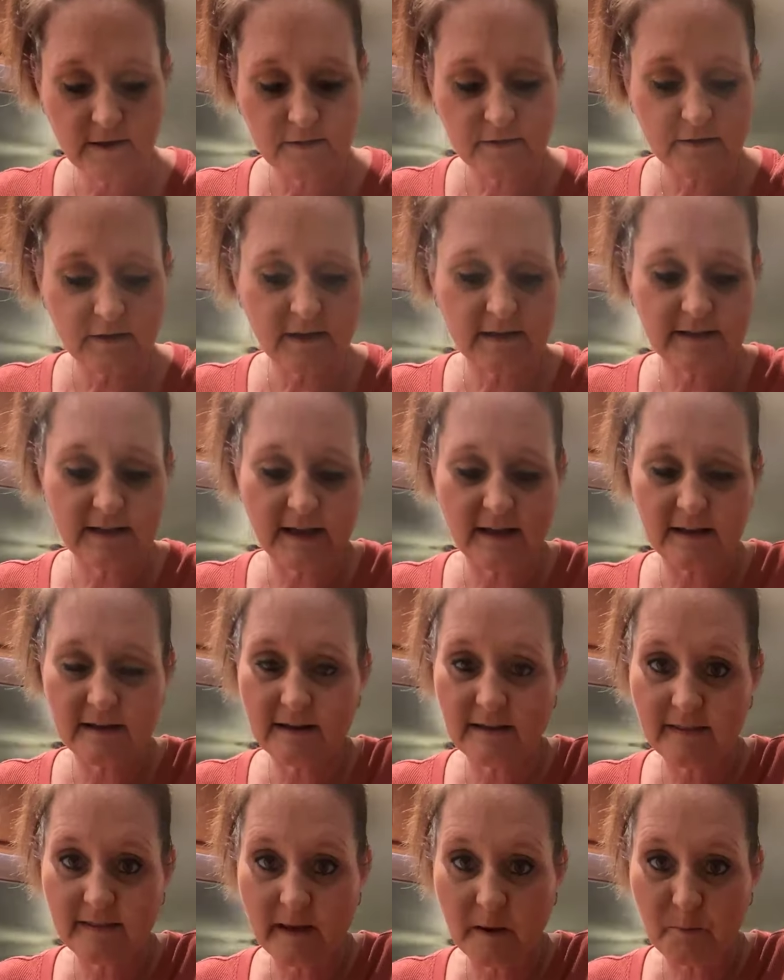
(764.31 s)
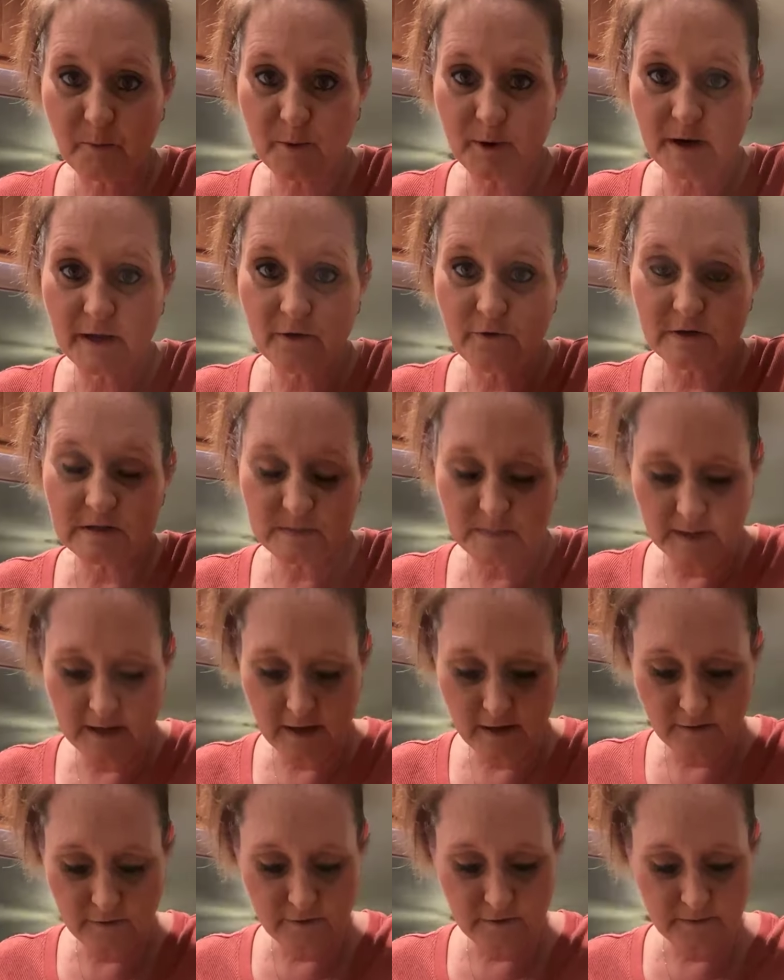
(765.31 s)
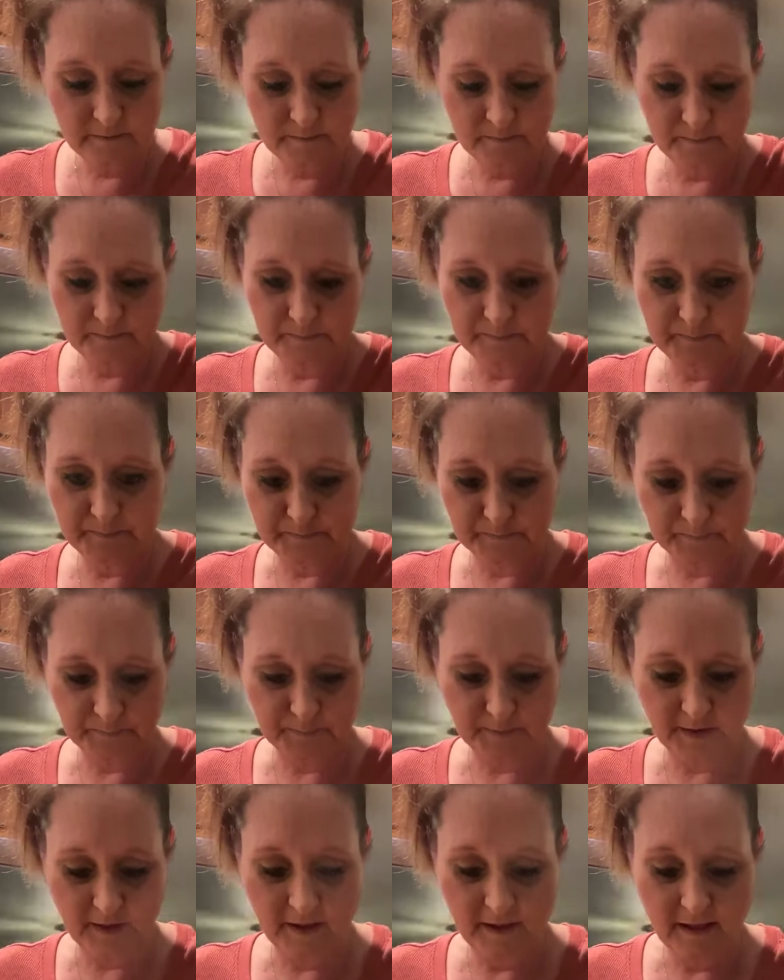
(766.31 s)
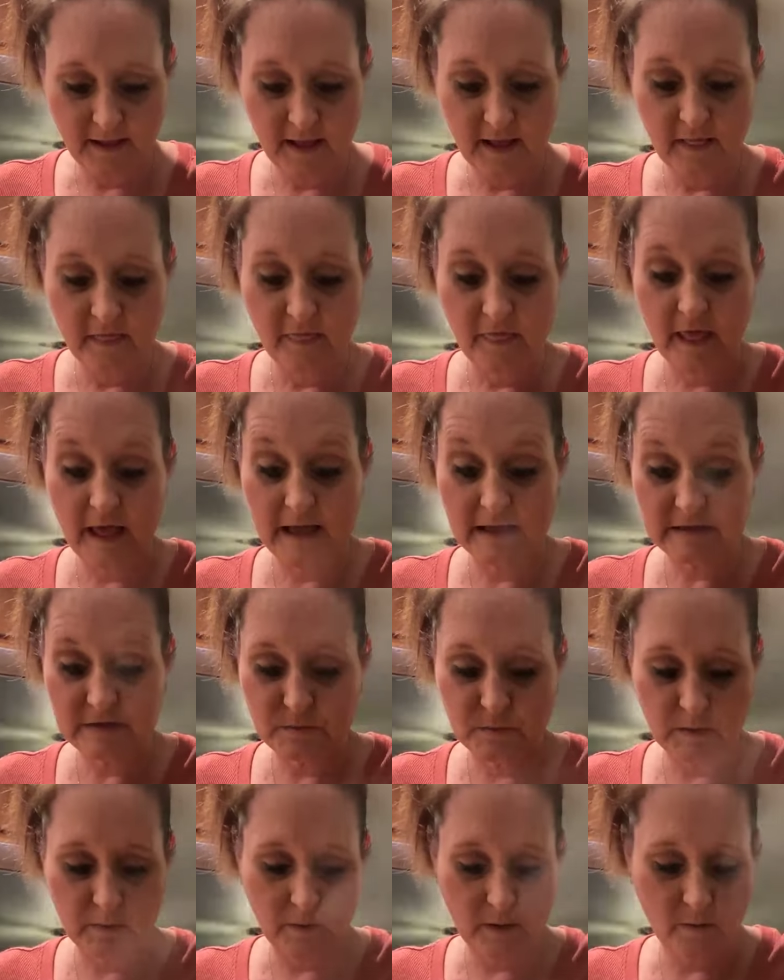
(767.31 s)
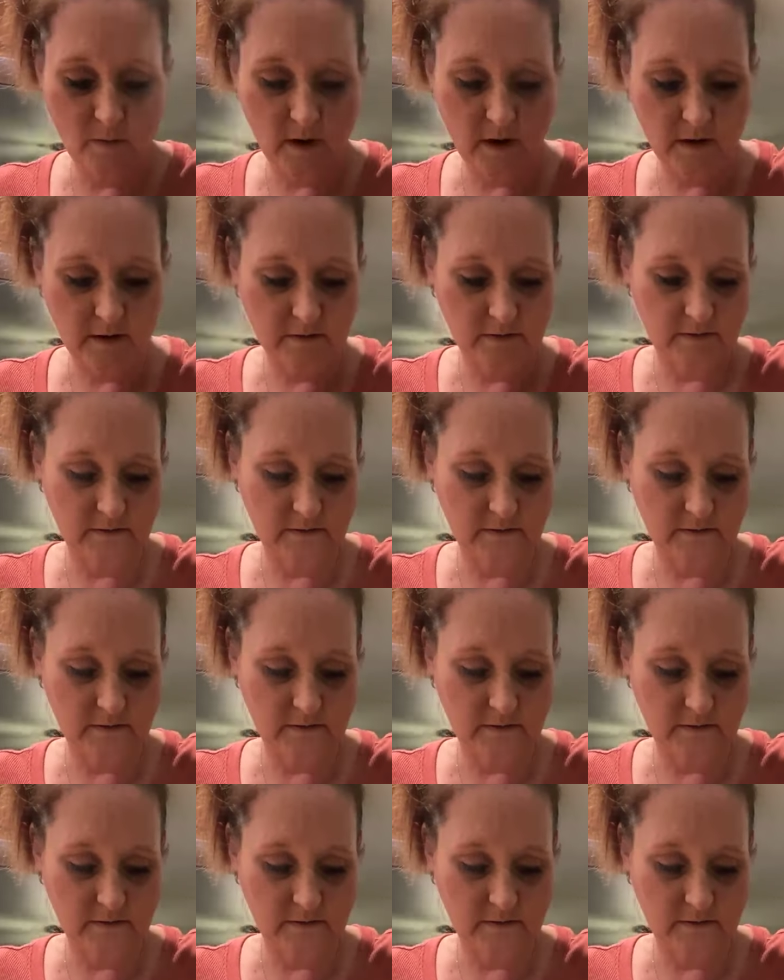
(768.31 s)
Look at that. That pretty crispy color. That's what we want.